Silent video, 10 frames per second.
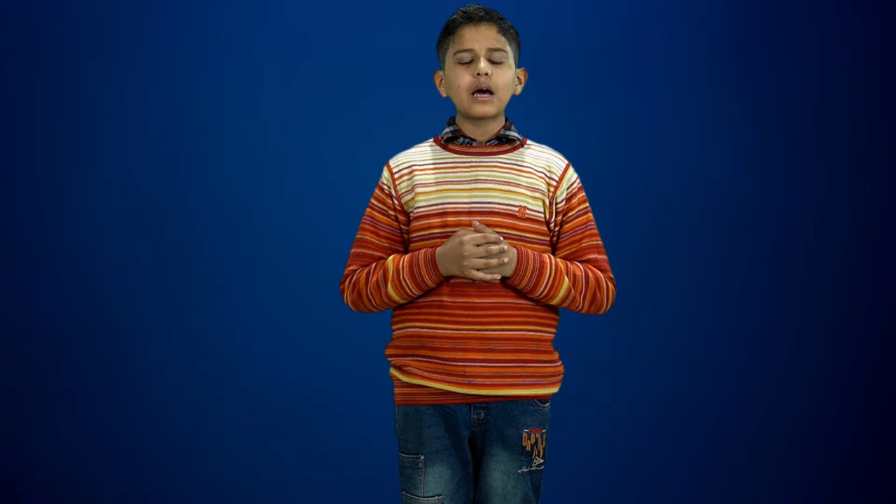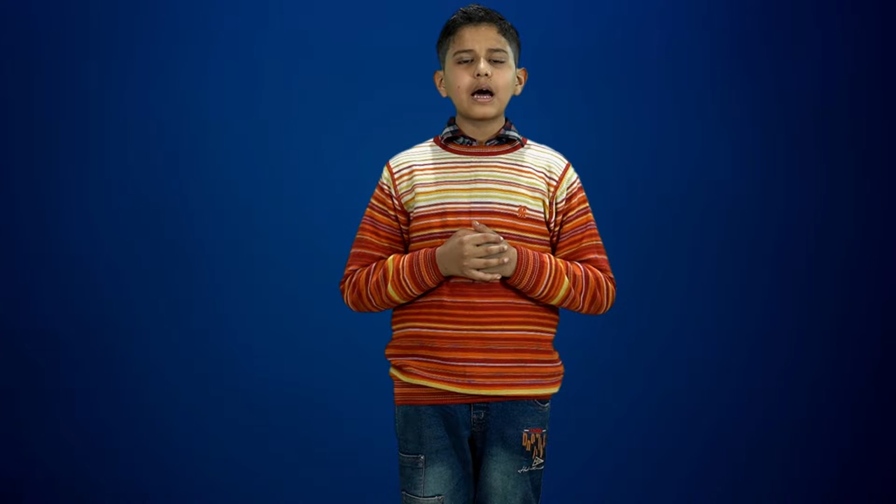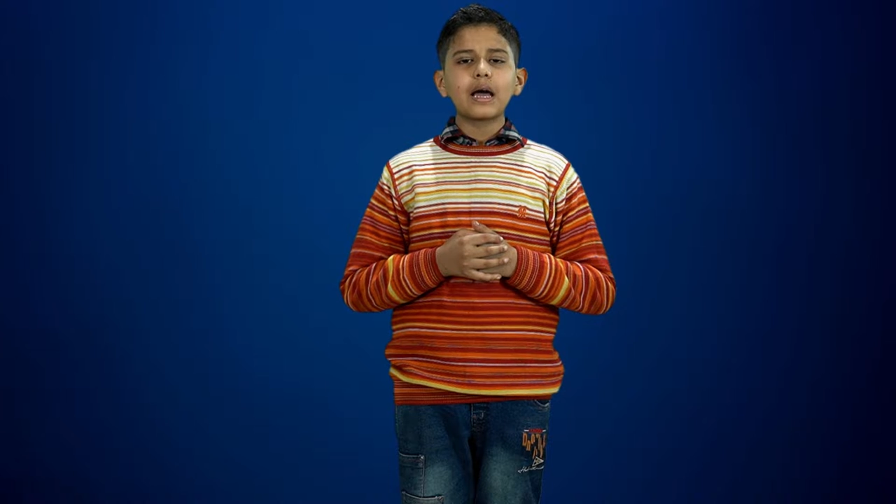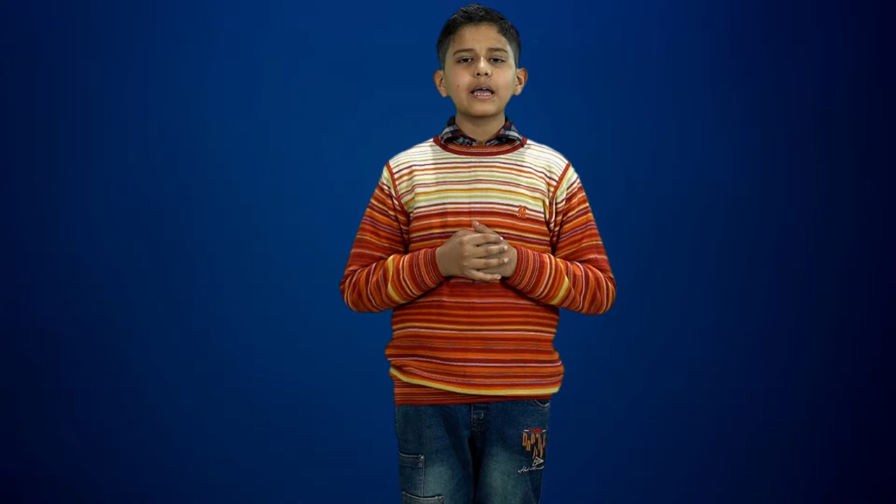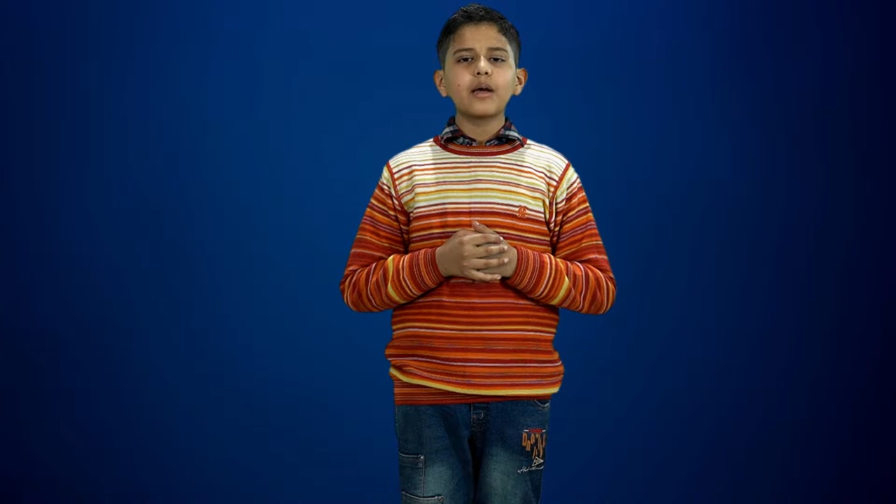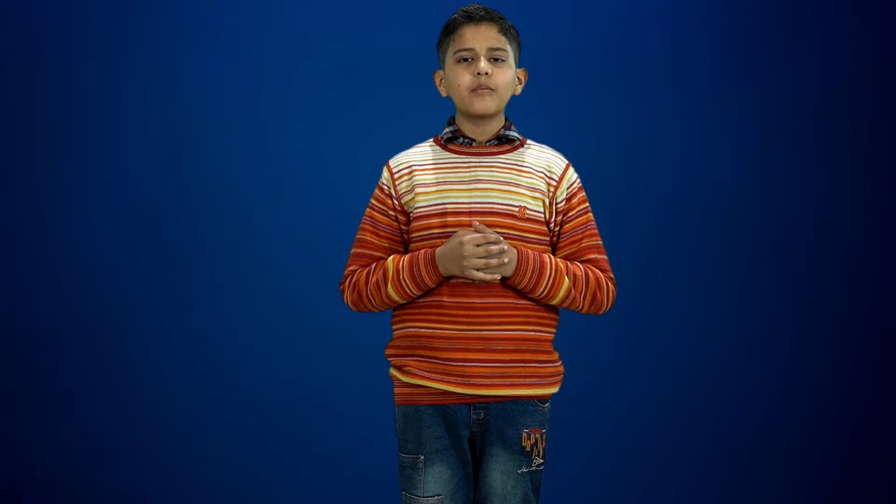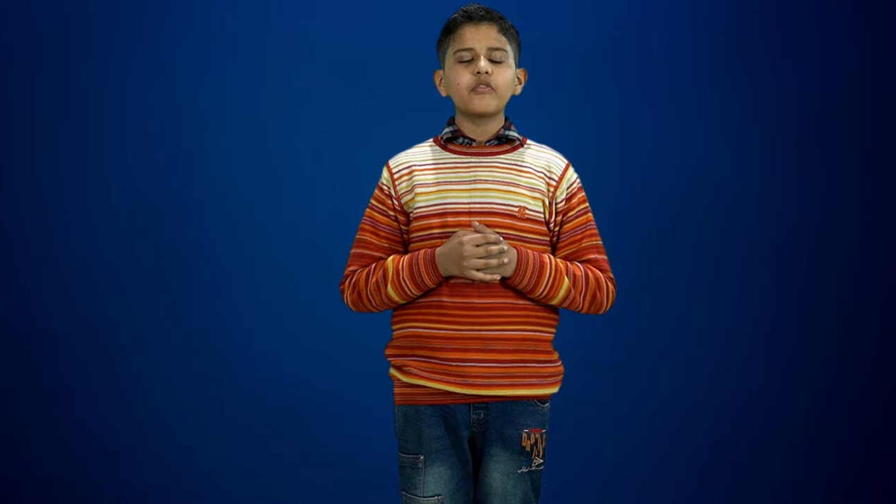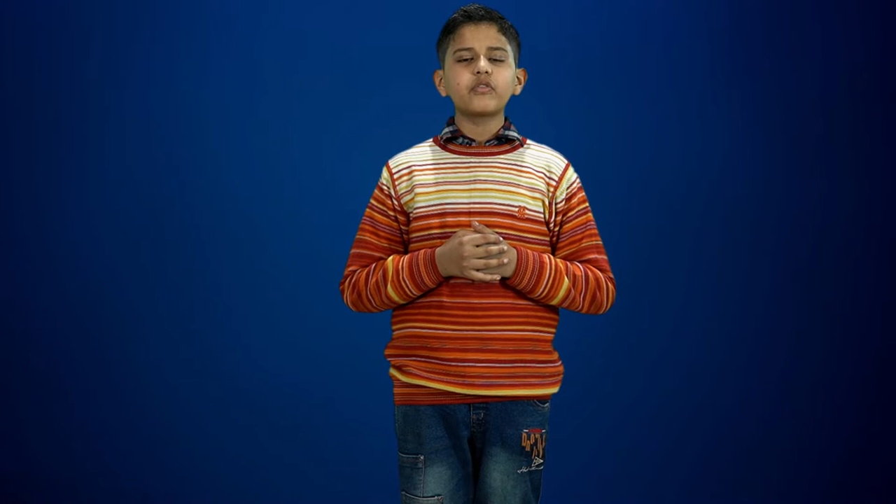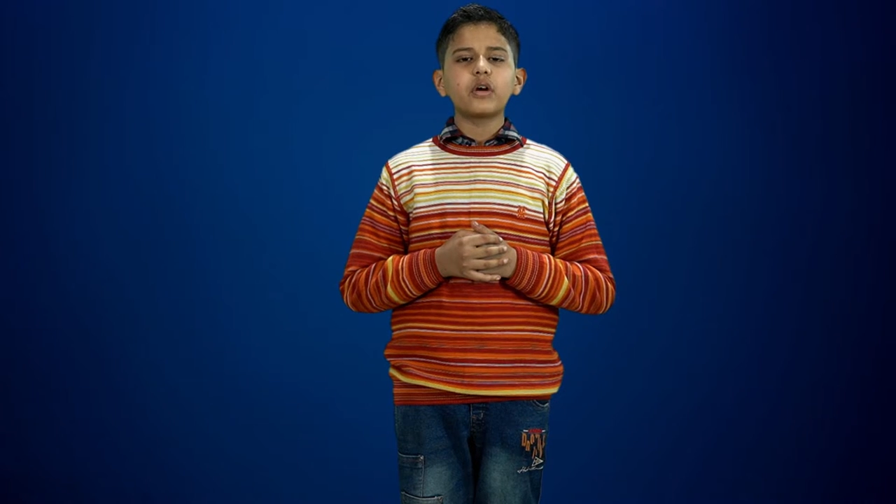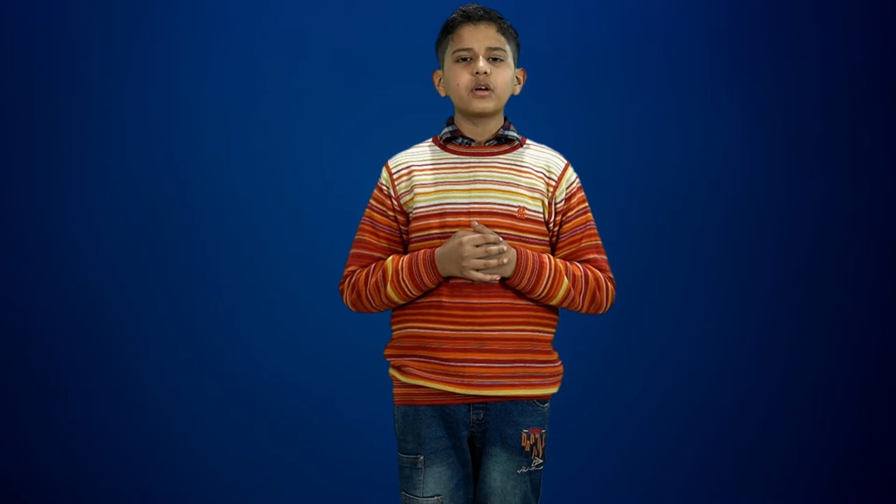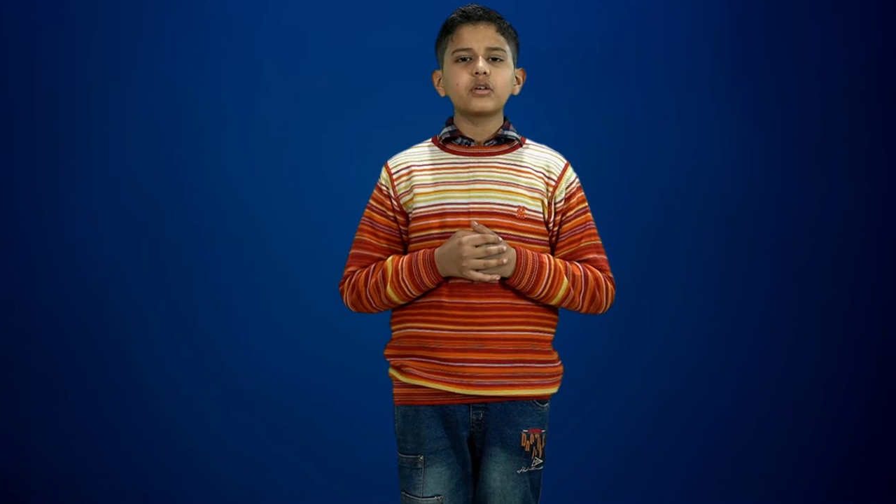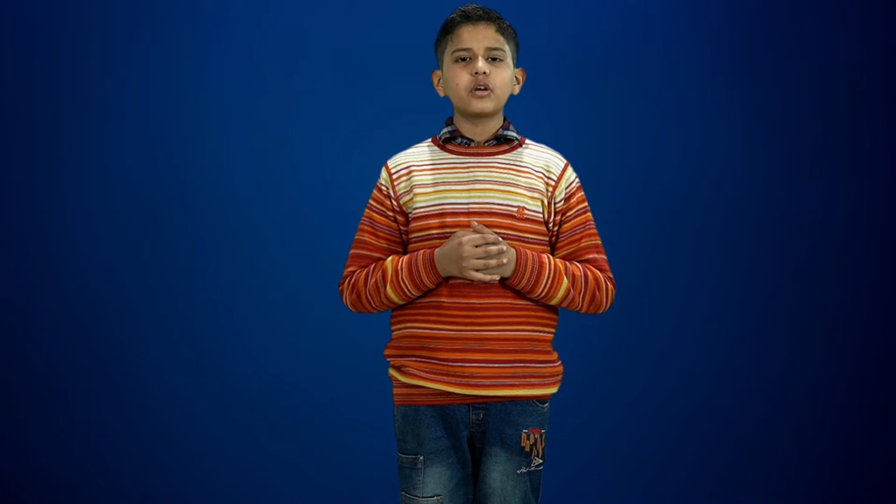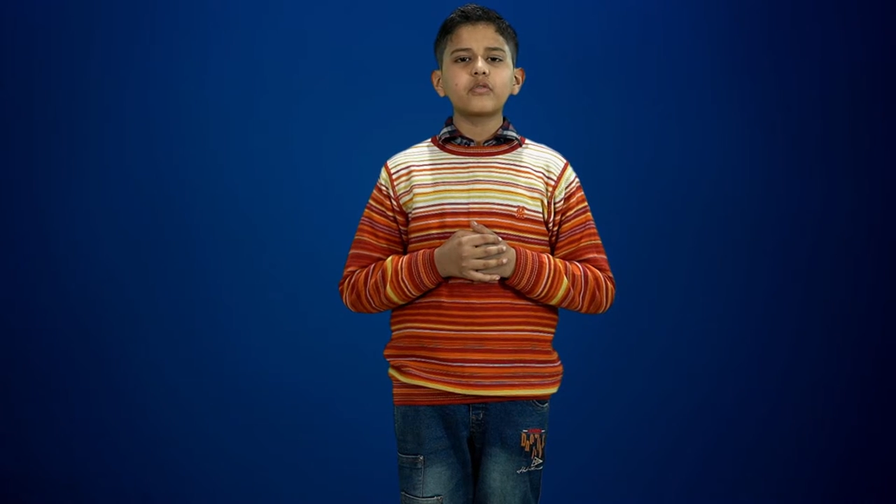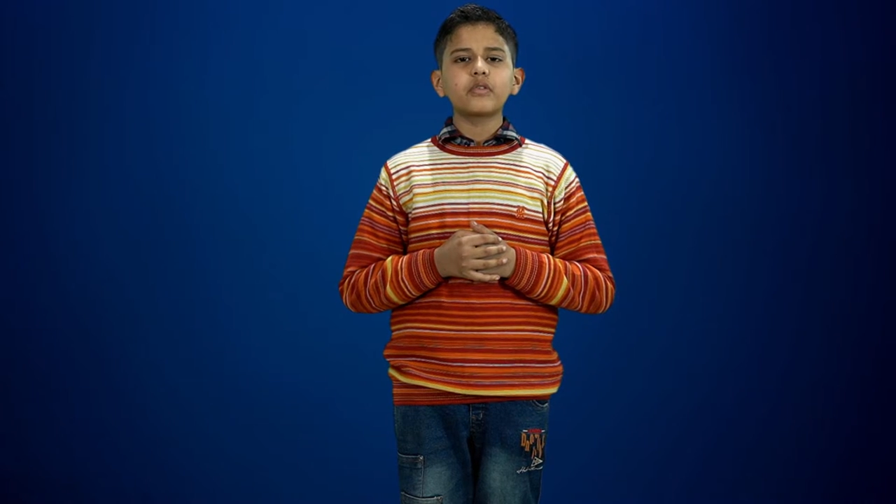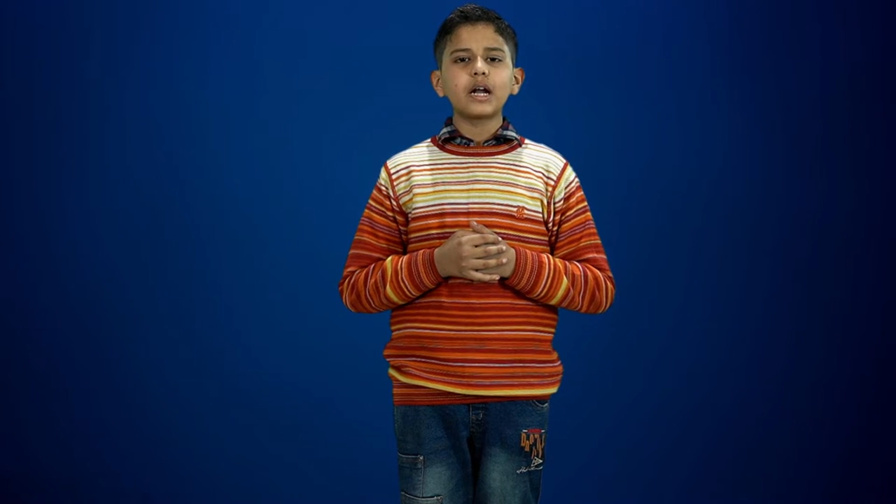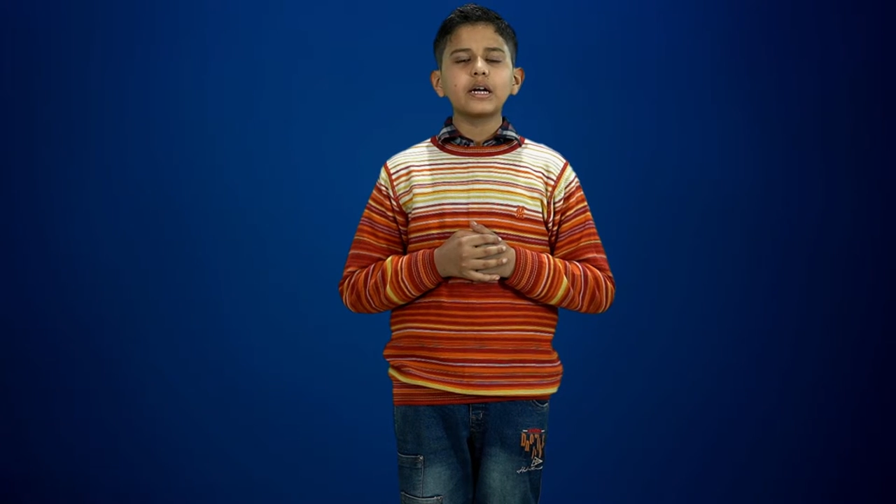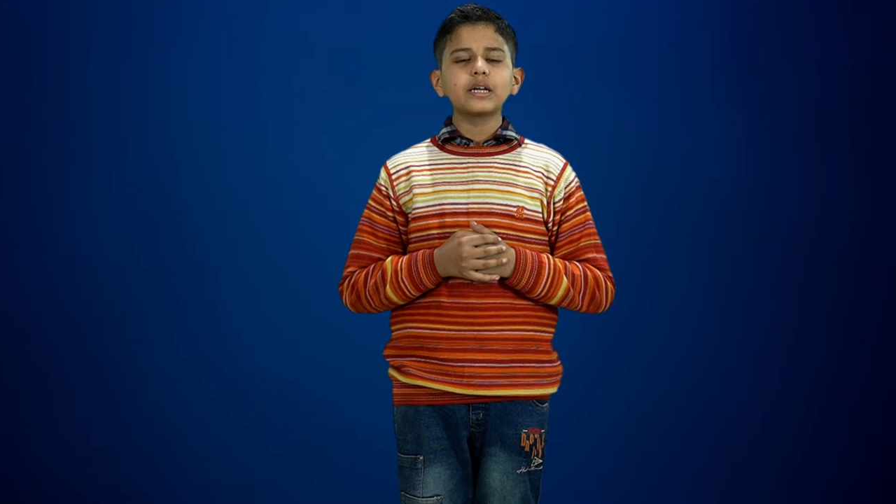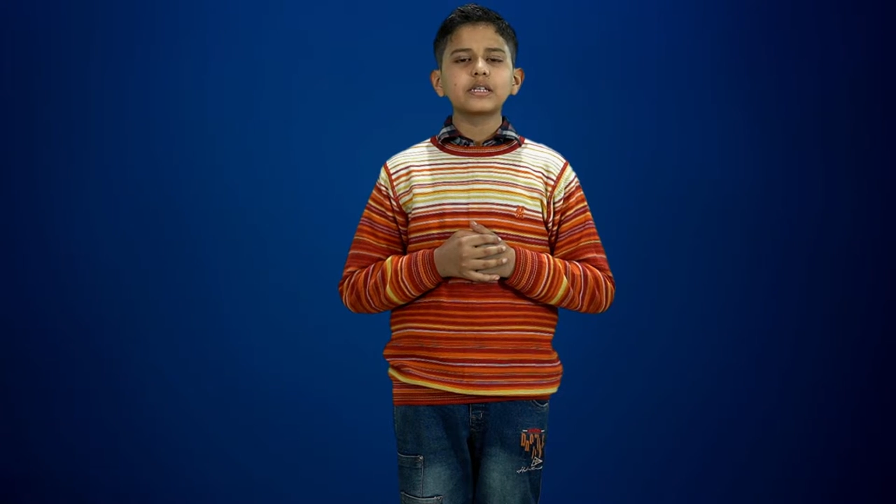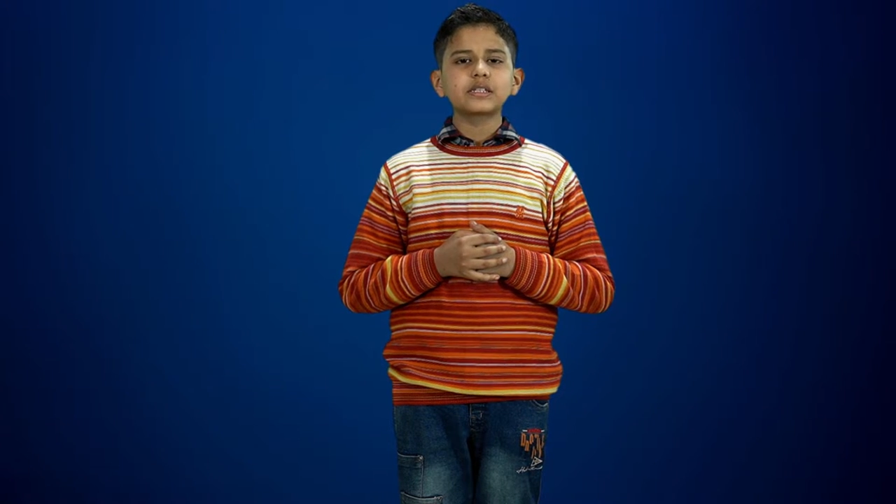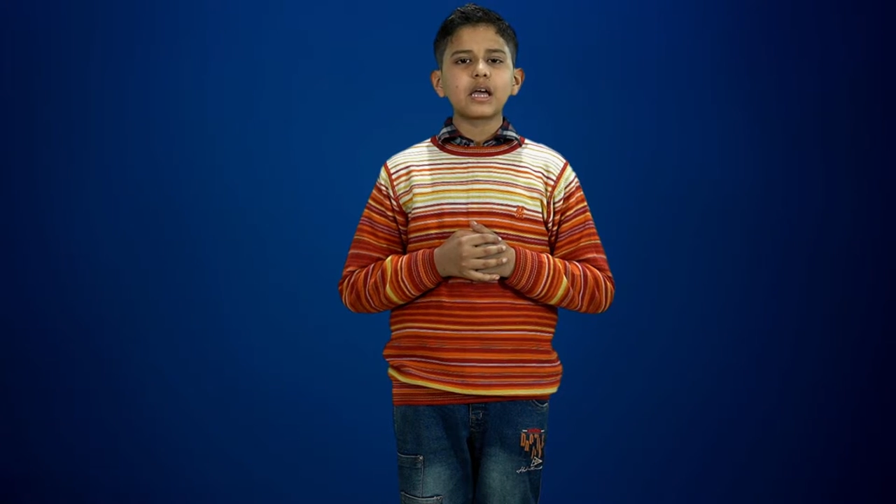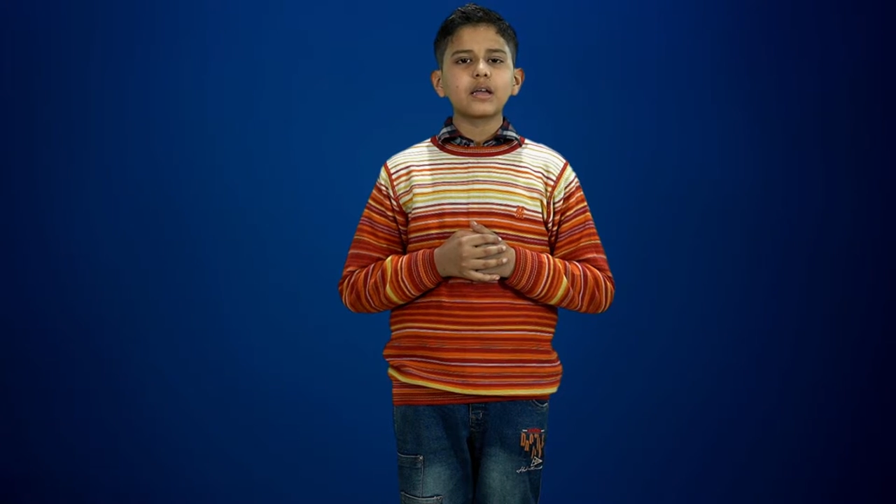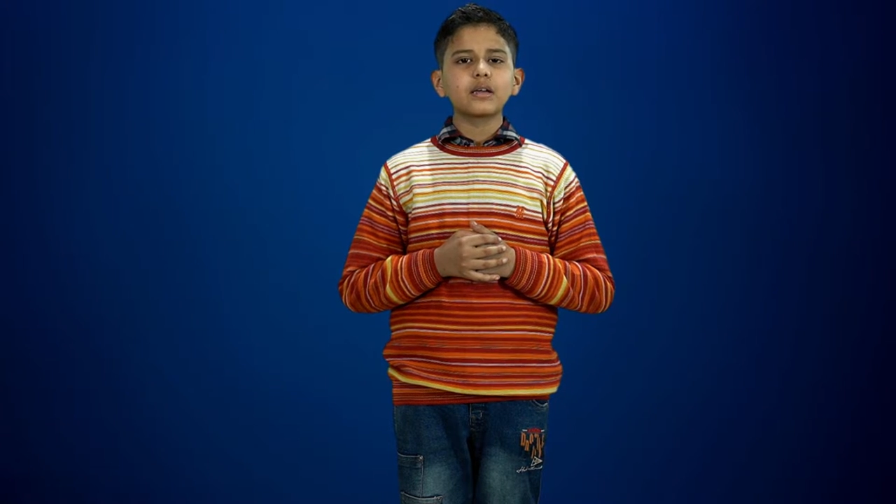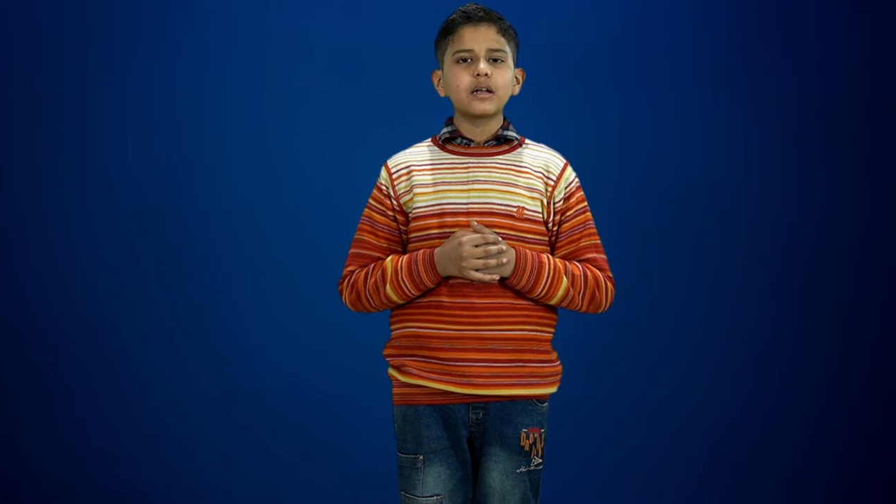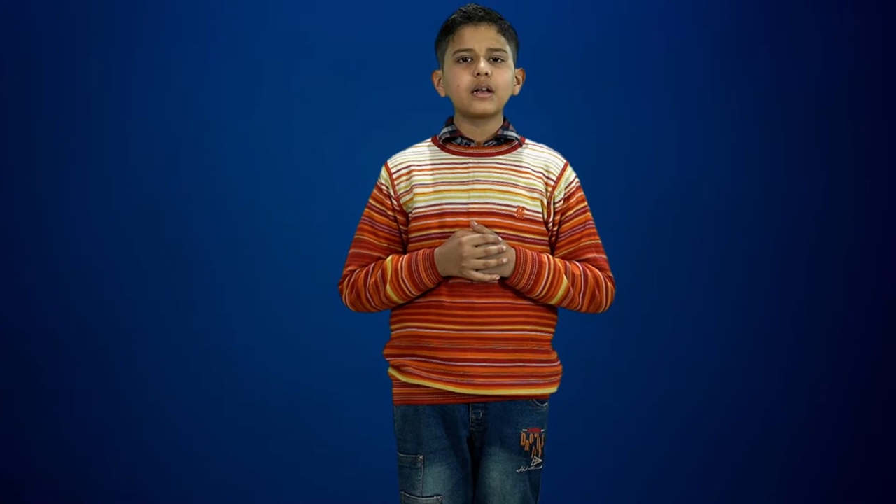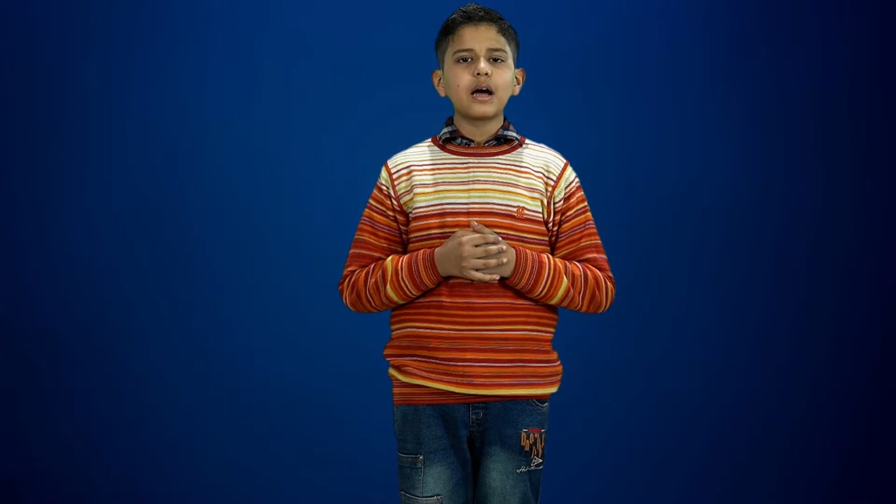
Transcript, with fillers: I am fond of riding cycle.